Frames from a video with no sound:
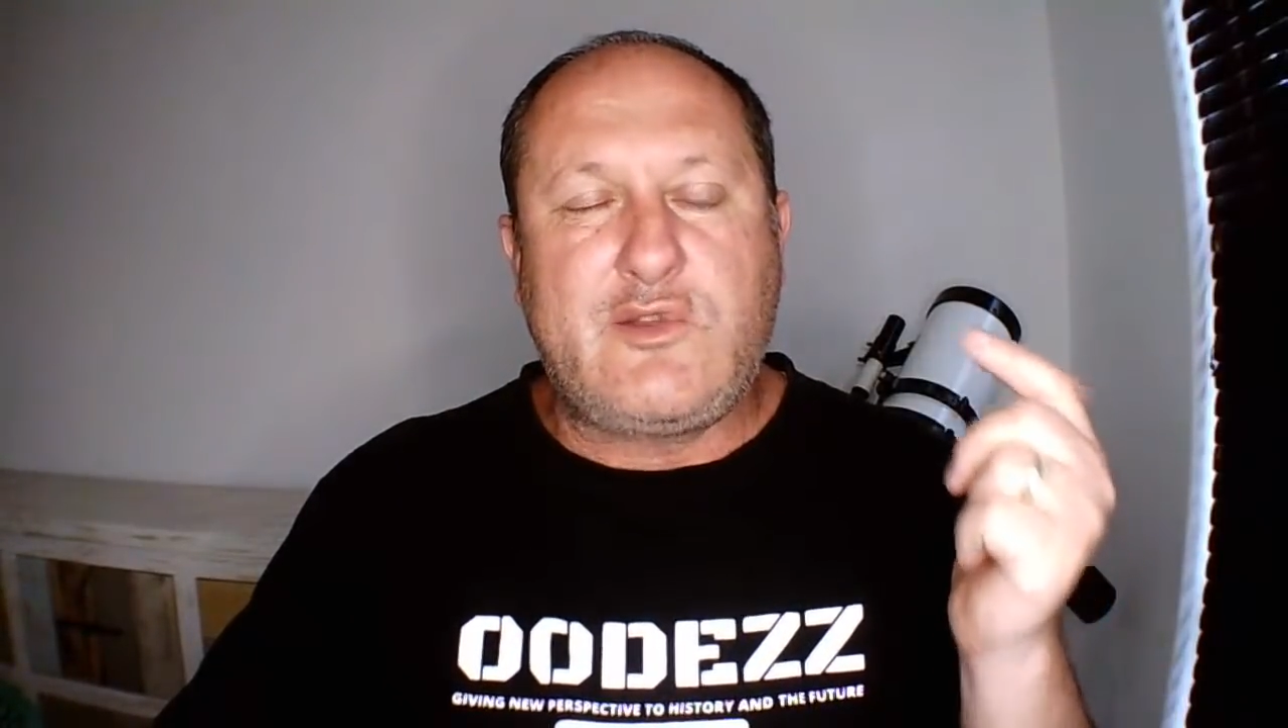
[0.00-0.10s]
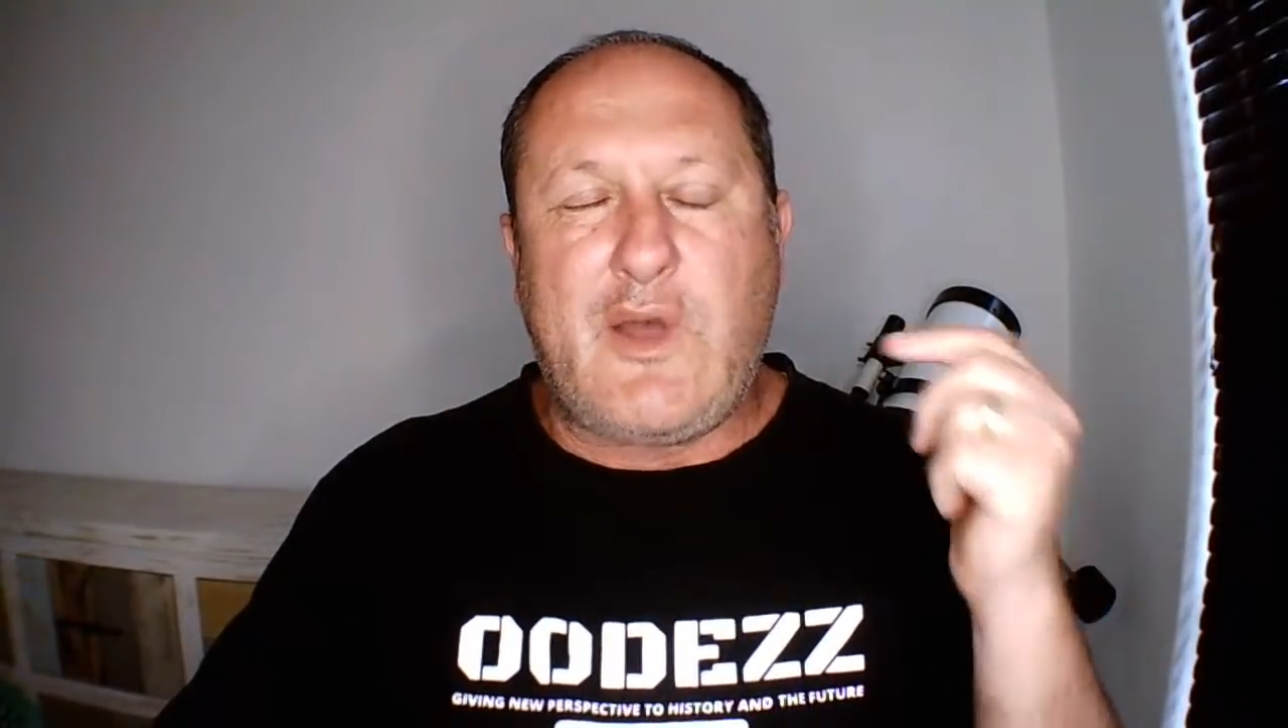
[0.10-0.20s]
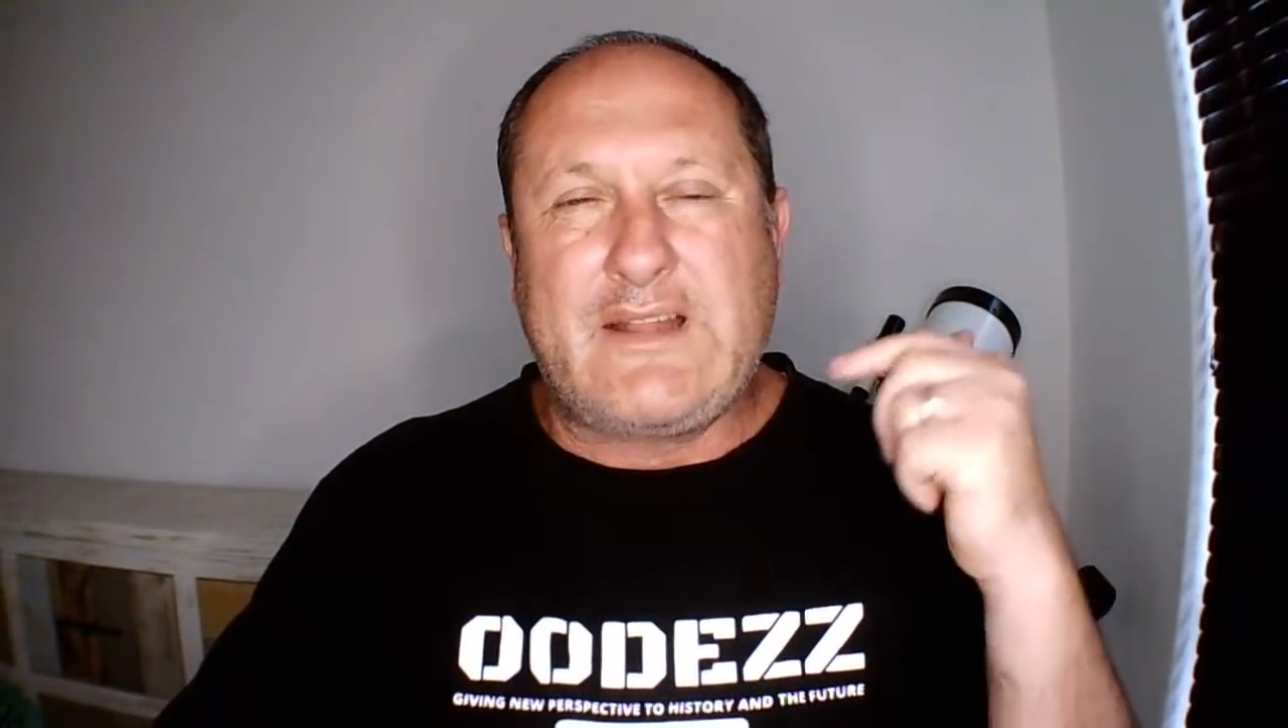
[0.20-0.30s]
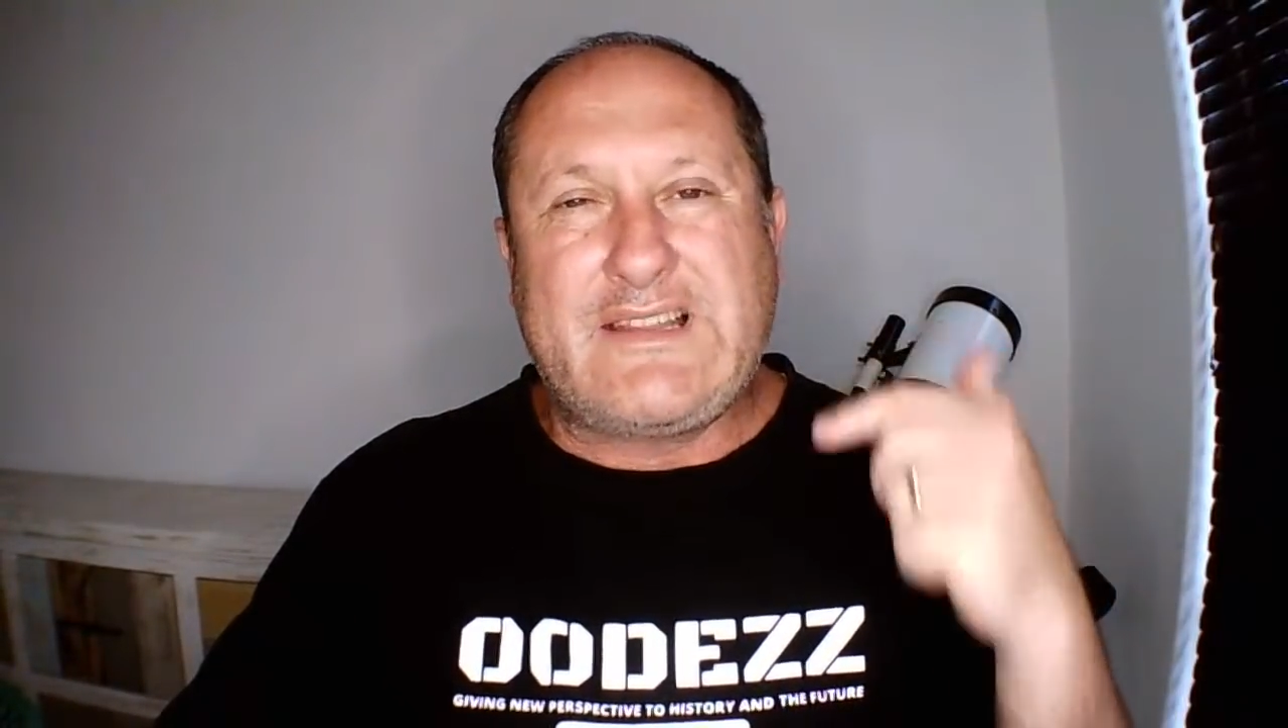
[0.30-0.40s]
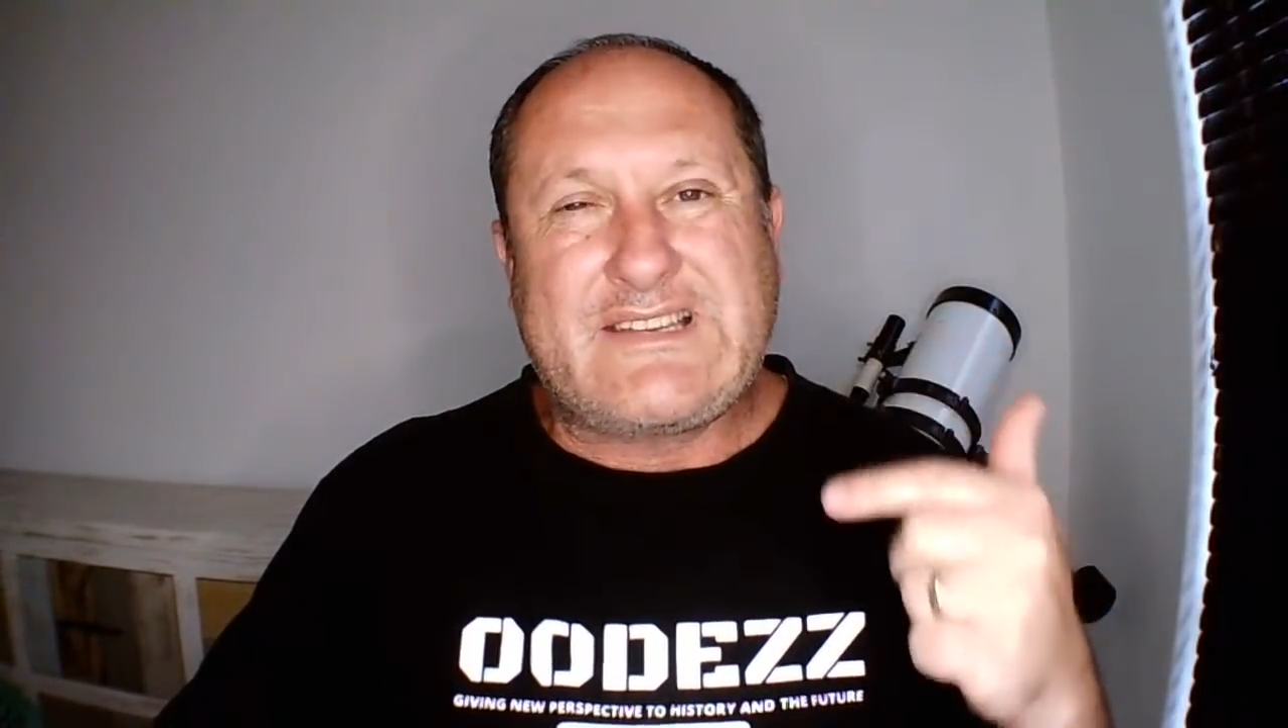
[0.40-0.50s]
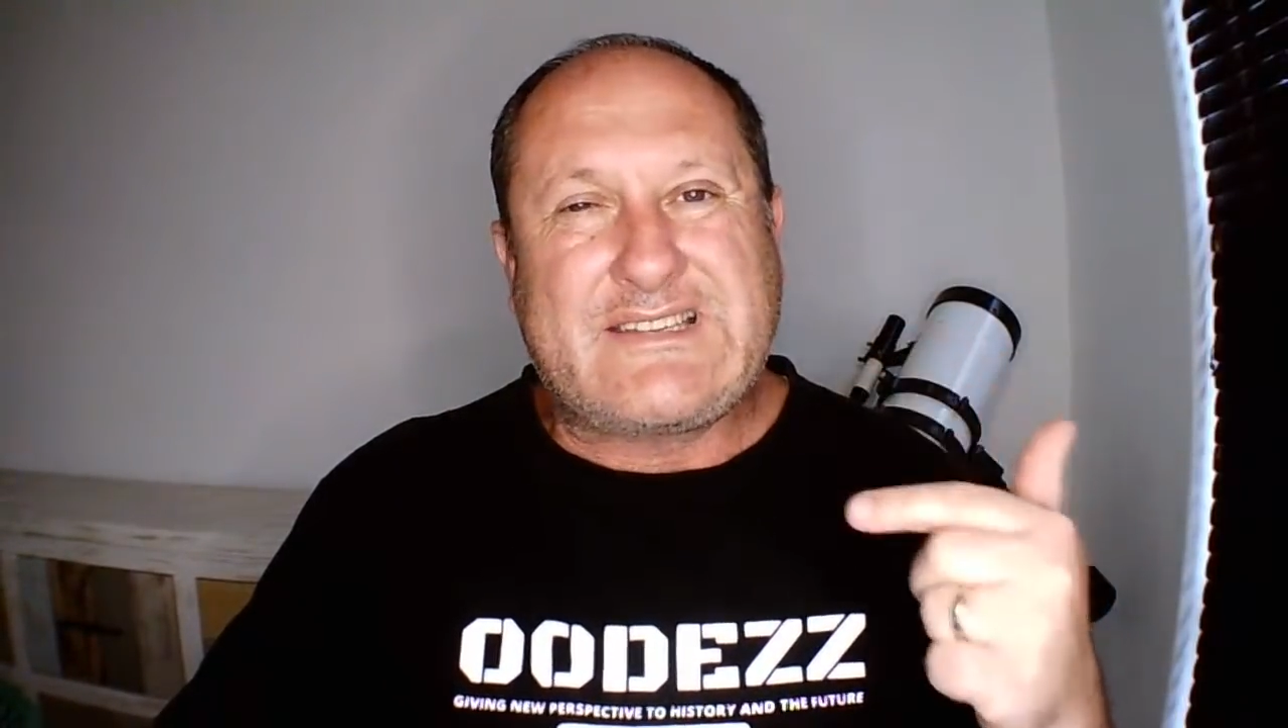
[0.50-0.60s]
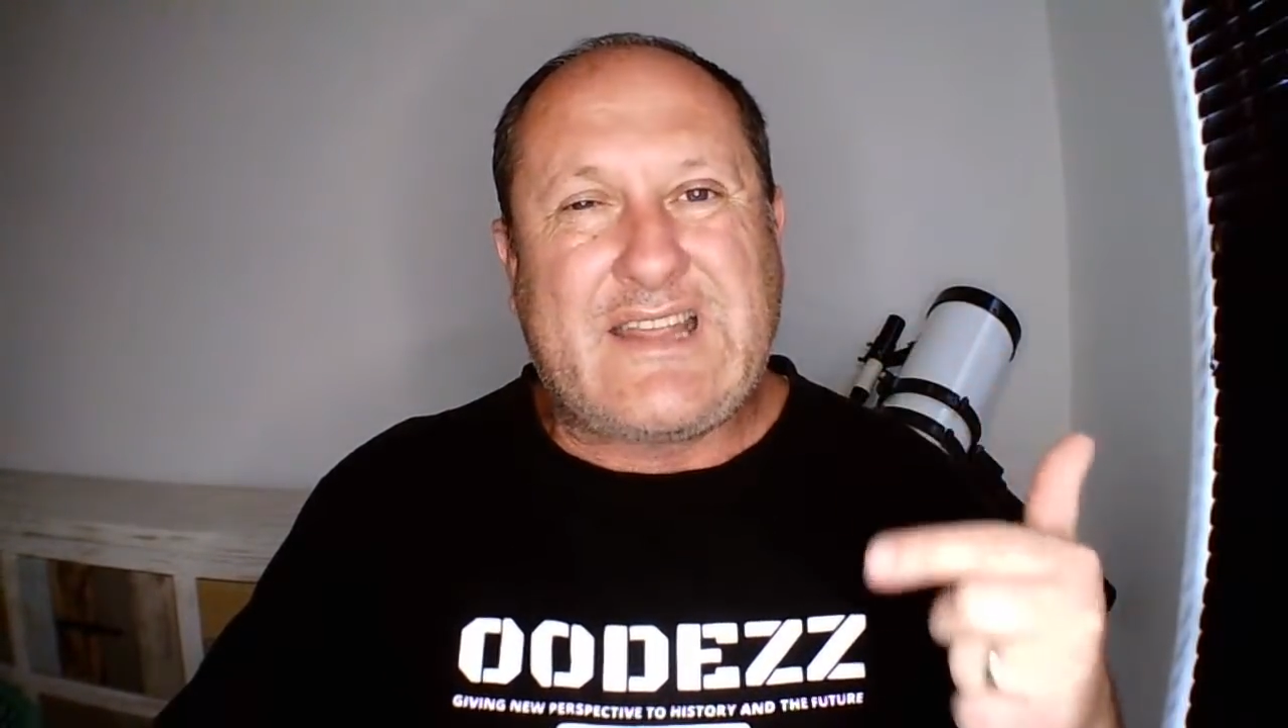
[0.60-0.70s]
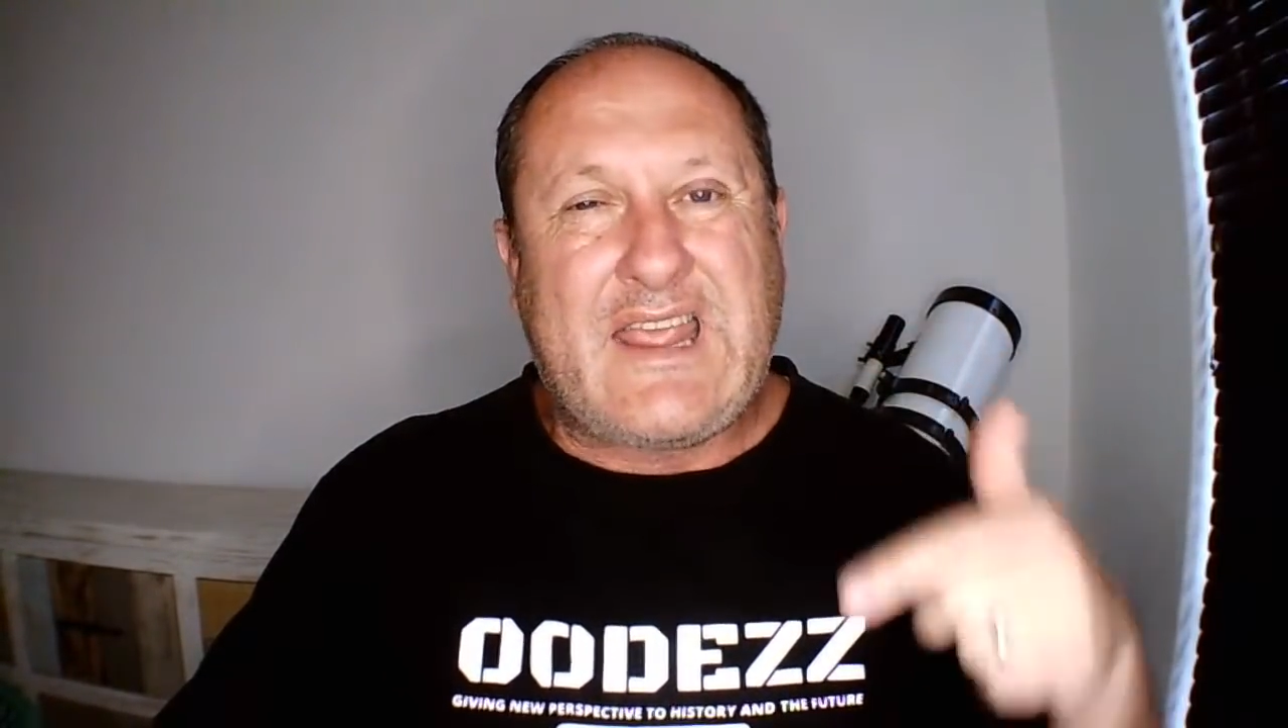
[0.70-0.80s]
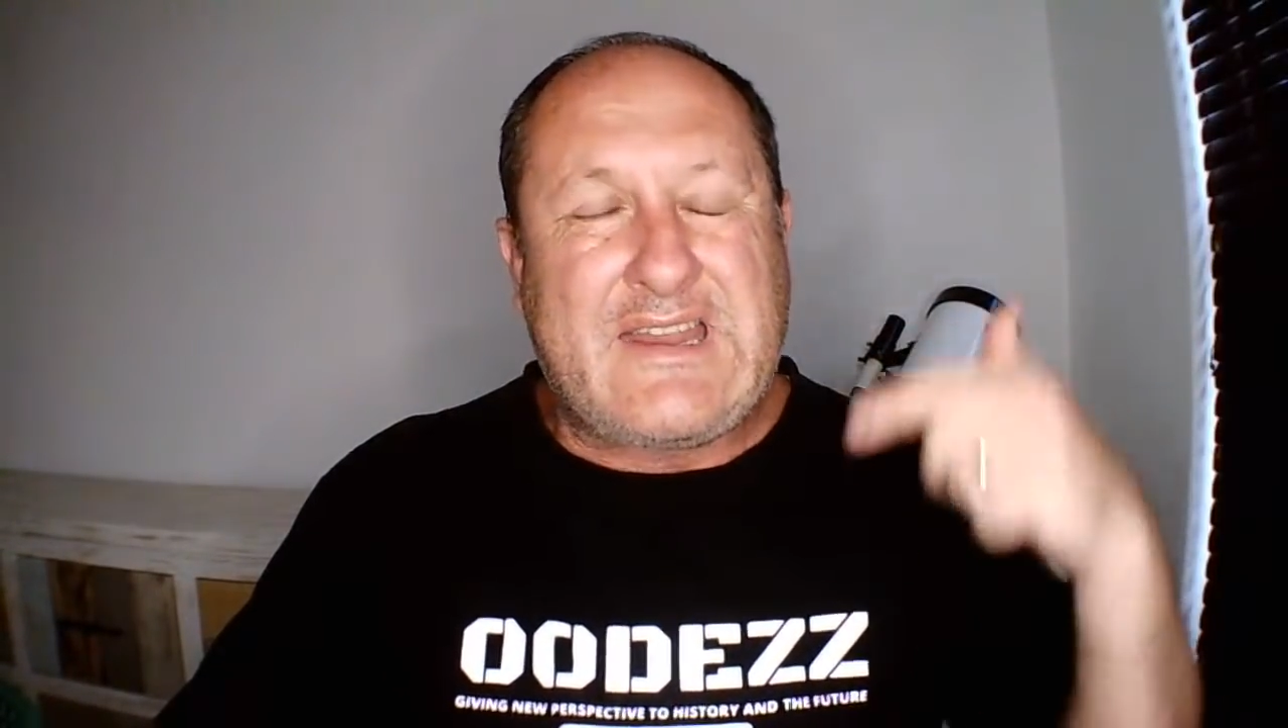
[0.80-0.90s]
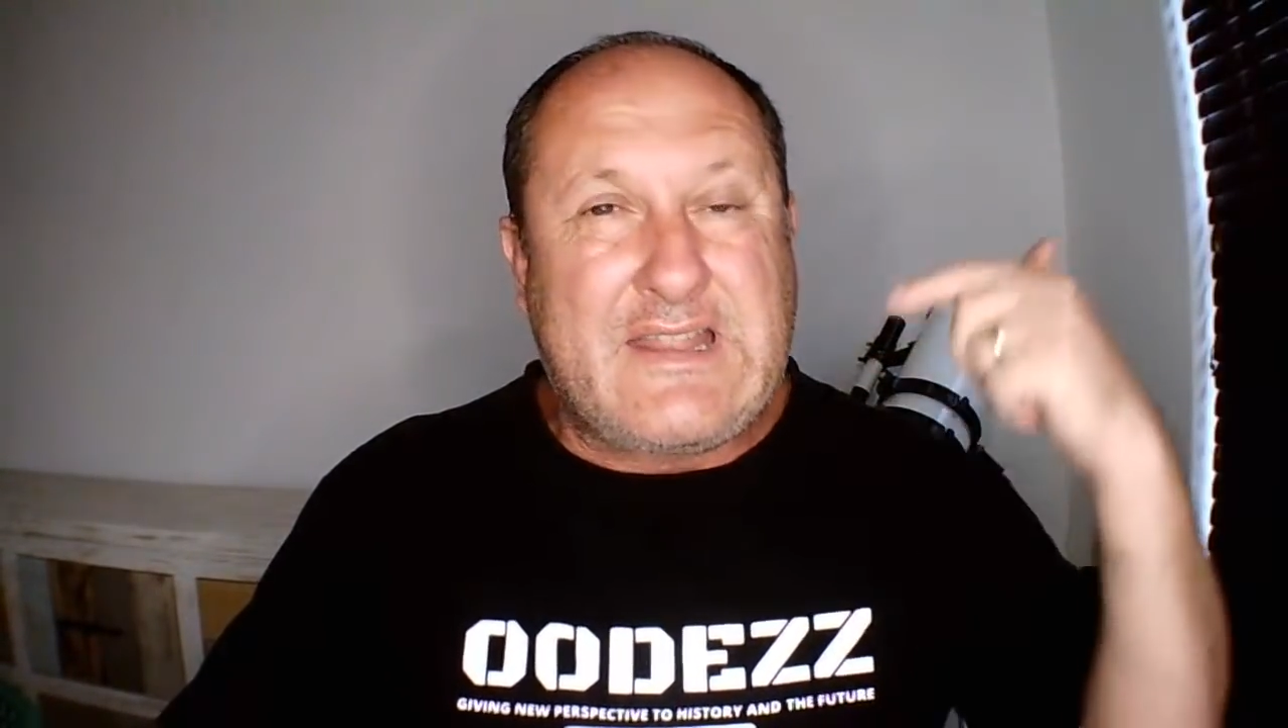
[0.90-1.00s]
to
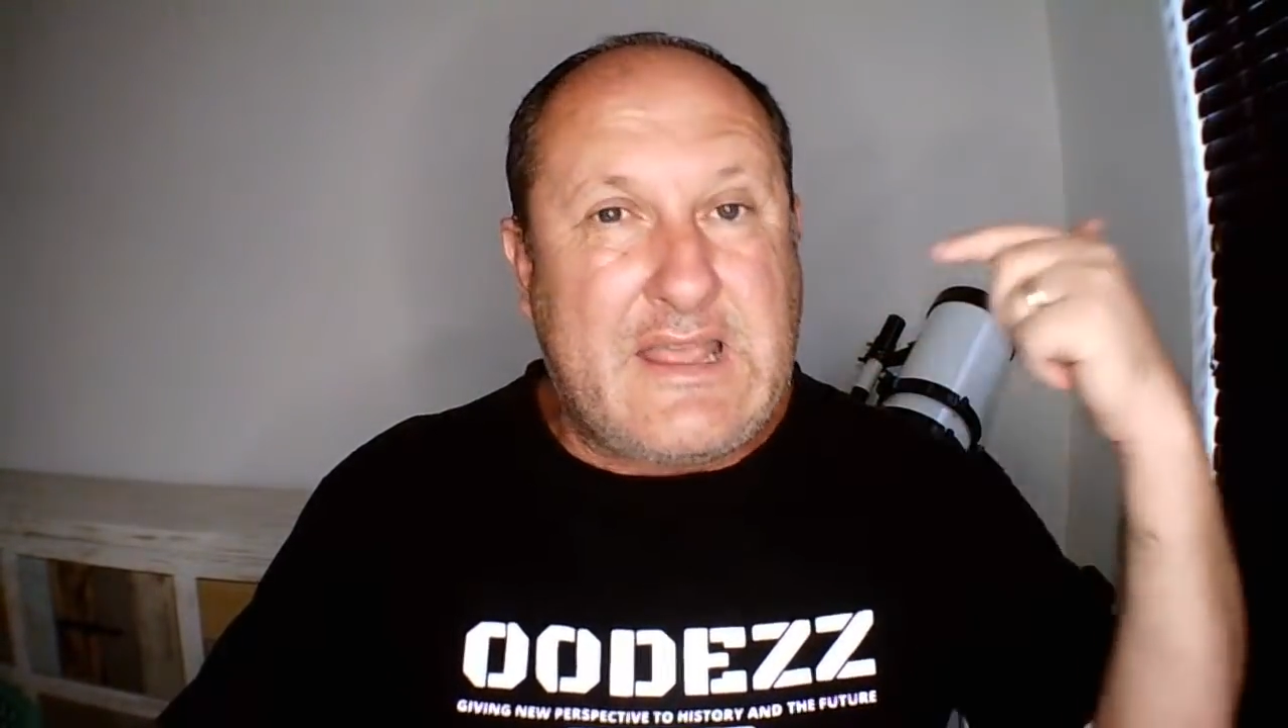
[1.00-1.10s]
understand